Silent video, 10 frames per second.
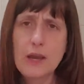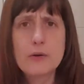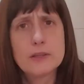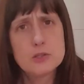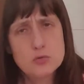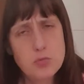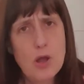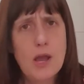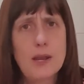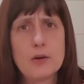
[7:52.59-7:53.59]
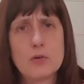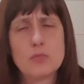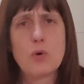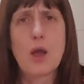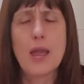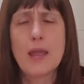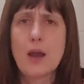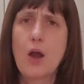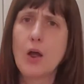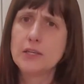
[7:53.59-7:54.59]
out of the dryer right
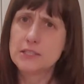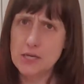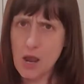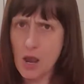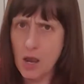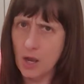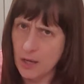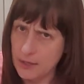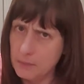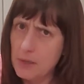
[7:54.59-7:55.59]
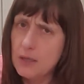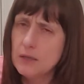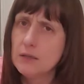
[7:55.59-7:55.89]
on time,